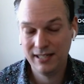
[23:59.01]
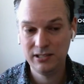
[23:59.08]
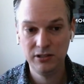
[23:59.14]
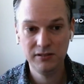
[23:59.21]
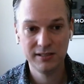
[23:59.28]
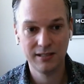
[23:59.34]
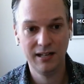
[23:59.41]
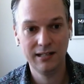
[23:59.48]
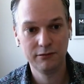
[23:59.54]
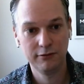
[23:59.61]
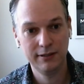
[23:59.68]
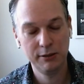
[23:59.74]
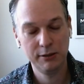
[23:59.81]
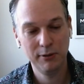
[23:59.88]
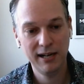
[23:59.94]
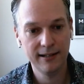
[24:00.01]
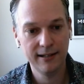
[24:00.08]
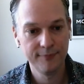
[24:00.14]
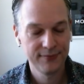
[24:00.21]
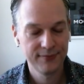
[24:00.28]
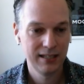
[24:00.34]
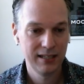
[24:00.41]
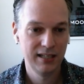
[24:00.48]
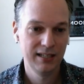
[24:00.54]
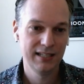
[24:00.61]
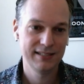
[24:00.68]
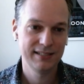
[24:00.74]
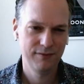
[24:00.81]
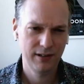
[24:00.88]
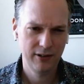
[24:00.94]
They knew Scala really well.
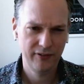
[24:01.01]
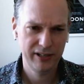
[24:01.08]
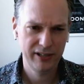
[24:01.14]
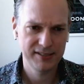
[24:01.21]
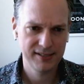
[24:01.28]
So very, very